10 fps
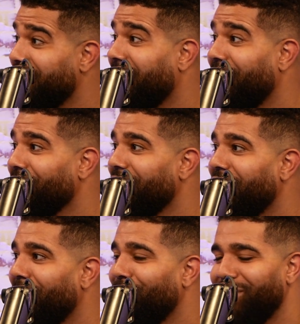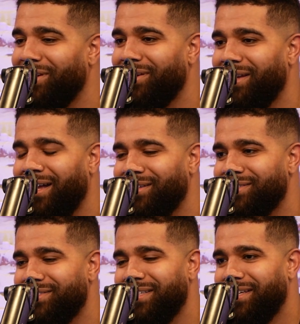at Concrete Cowboy here in
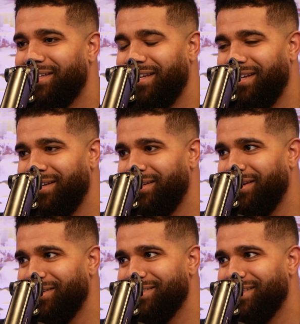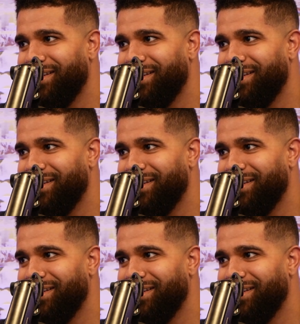Dallas. And I was like,